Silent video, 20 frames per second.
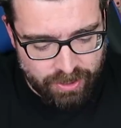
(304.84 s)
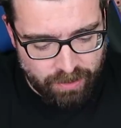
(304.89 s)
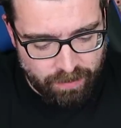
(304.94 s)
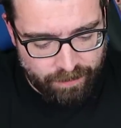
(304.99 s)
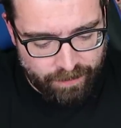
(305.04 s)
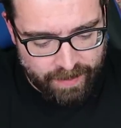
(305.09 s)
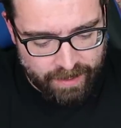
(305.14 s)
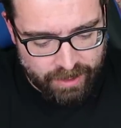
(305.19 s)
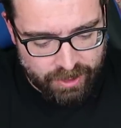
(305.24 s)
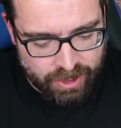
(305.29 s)
you
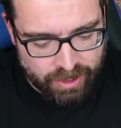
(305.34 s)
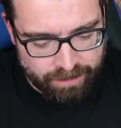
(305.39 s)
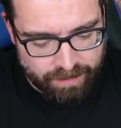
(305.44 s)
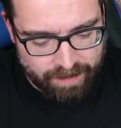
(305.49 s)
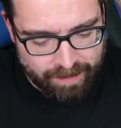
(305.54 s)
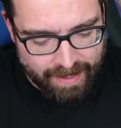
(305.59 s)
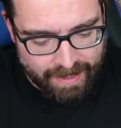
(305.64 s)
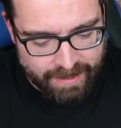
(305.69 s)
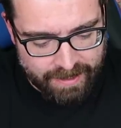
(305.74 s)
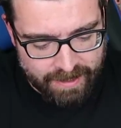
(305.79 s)
think should
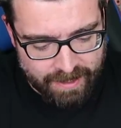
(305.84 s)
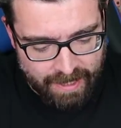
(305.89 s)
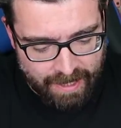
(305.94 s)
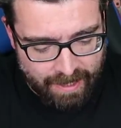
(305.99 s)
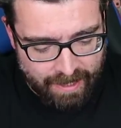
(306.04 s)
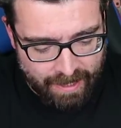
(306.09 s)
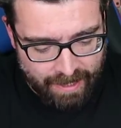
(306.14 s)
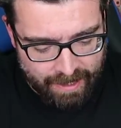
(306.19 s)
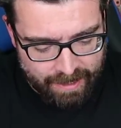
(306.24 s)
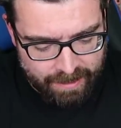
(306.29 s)
be made to
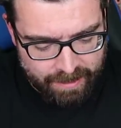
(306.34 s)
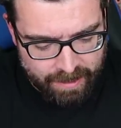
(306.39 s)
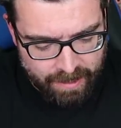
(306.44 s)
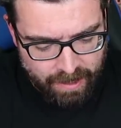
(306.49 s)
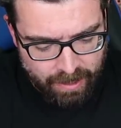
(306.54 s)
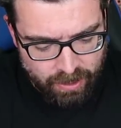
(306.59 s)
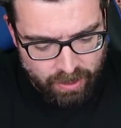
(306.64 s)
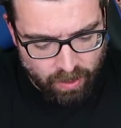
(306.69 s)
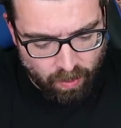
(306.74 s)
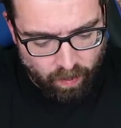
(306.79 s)
that. And
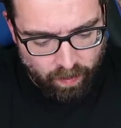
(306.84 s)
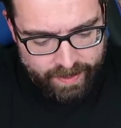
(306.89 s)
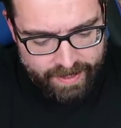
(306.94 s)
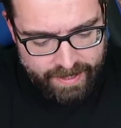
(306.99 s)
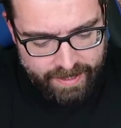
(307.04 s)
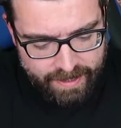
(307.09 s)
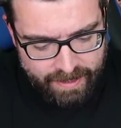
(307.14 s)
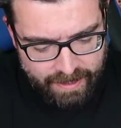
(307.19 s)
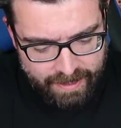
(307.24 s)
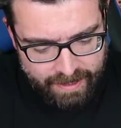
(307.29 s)
the
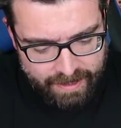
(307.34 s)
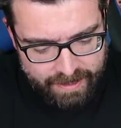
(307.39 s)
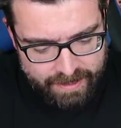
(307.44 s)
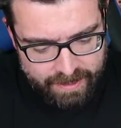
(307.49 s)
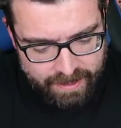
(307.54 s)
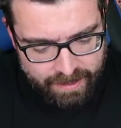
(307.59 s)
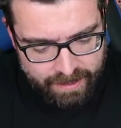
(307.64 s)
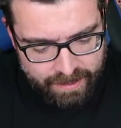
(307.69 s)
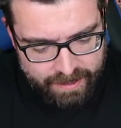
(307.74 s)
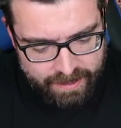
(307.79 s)
weak
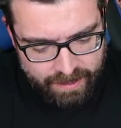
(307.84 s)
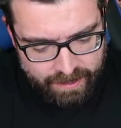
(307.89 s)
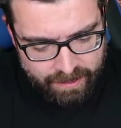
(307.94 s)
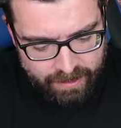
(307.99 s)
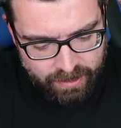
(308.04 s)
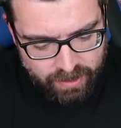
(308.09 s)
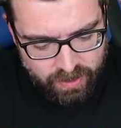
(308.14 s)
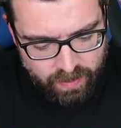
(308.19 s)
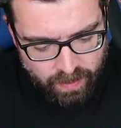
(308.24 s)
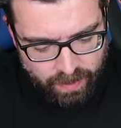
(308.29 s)
links in this
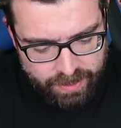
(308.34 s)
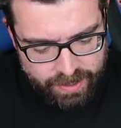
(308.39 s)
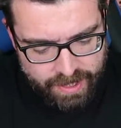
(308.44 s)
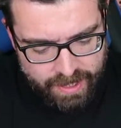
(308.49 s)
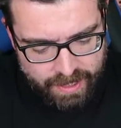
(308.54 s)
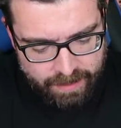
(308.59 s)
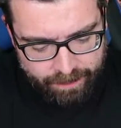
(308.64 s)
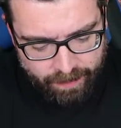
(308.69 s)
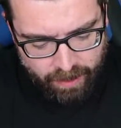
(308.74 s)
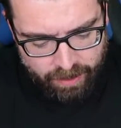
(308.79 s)
England squad.
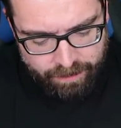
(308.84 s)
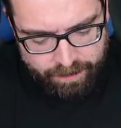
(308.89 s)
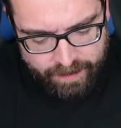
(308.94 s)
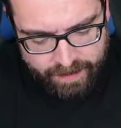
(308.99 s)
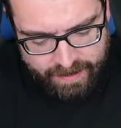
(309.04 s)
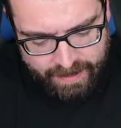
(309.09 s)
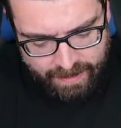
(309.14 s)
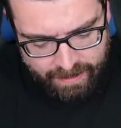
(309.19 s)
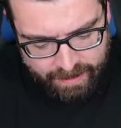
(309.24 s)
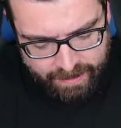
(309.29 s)
Nick Pope
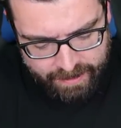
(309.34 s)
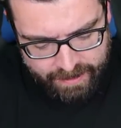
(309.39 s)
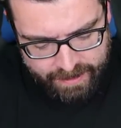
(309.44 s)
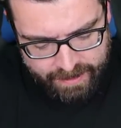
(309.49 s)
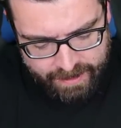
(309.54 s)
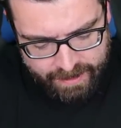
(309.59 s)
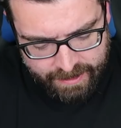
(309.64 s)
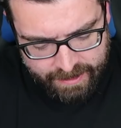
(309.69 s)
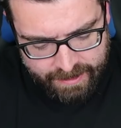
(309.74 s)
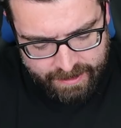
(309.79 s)
is down in the
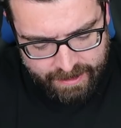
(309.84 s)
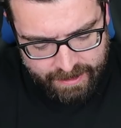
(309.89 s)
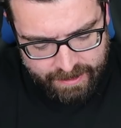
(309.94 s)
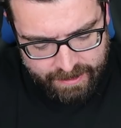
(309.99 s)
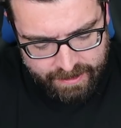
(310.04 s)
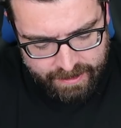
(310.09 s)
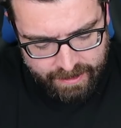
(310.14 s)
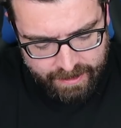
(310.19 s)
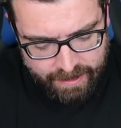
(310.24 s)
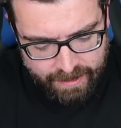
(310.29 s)

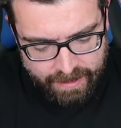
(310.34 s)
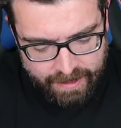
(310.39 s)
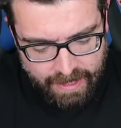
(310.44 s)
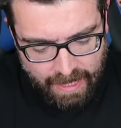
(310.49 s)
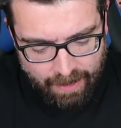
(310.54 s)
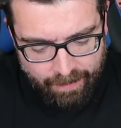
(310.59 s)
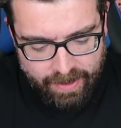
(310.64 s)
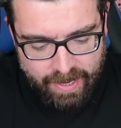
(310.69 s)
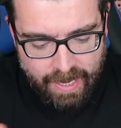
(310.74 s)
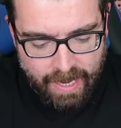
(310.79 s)
60s.
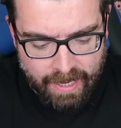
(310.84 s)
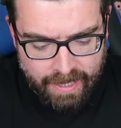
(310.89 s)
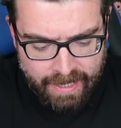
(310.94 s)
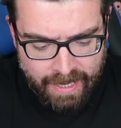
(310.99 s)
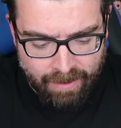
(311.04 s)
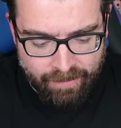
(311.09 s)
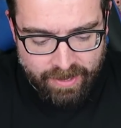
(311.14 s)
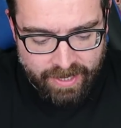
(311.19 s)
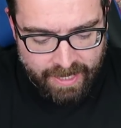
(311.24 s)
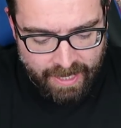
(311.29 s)

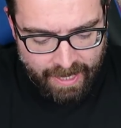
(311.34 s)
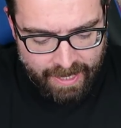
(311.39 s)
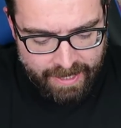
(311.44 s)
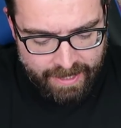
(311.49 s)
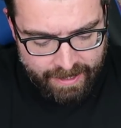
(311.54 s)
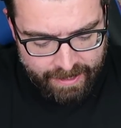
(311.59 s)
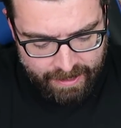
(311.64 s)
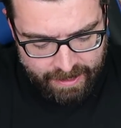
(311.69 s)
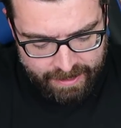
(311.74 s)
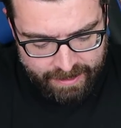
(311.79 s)
Gary
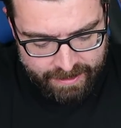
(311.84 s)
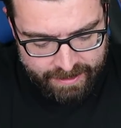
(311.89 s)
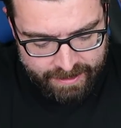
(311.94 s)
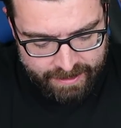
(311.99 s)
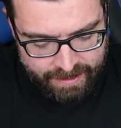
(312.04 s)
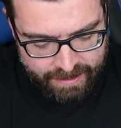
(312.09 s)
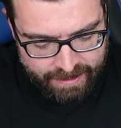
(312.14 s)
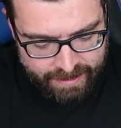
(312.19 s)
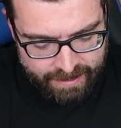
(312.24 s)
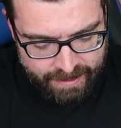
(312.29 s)
Cahill in the
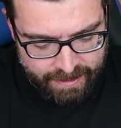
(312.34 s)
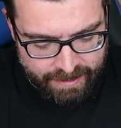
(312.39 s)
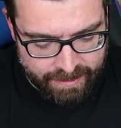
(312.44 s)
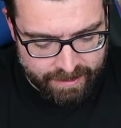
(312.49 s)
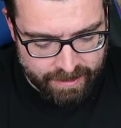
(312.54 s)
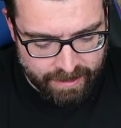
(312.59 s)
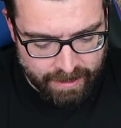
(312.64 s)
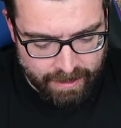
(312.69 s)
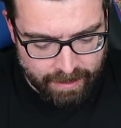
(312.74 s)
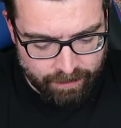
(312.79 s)

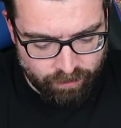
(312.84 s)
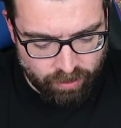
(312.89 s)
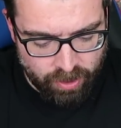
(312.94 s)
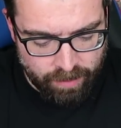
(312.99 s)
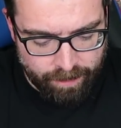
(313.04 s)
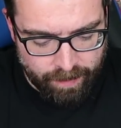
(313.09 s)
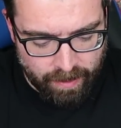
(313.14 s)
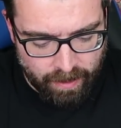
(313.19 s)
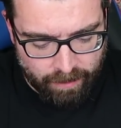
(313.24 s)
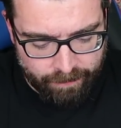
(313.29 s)
60s.
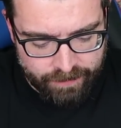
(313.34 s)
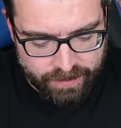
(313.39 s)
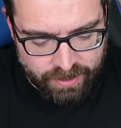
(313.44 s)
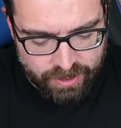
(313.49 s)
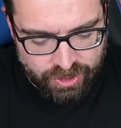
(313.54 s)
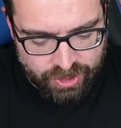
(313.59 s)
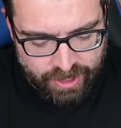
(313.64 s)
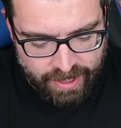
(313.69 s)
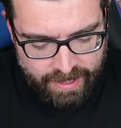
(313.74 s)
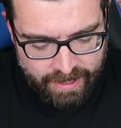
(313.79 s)
Ruben
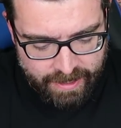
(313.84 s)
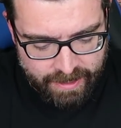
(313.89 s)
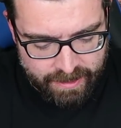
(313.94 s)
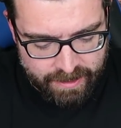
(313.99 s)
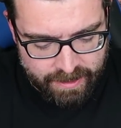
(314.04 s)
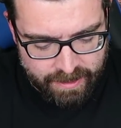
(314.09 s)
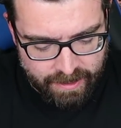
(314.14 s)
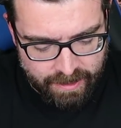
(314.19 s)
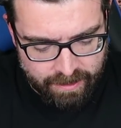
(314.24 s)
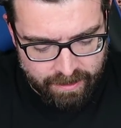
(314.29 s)
Loftus-Cheek
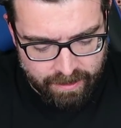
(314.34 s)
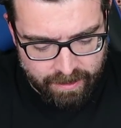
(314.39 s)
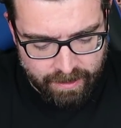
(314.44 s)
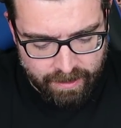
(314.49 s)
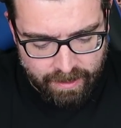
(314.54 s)
is the